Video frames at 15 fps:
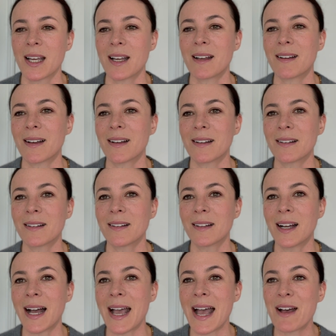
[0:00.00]

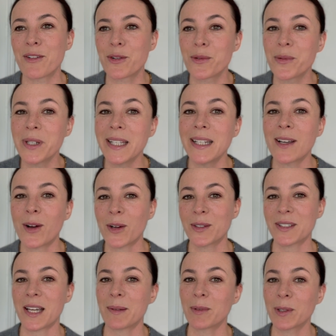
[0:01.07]
I have a really
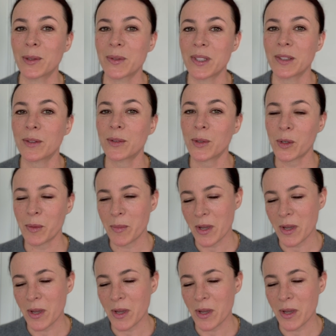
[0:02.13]
hard time closing the door,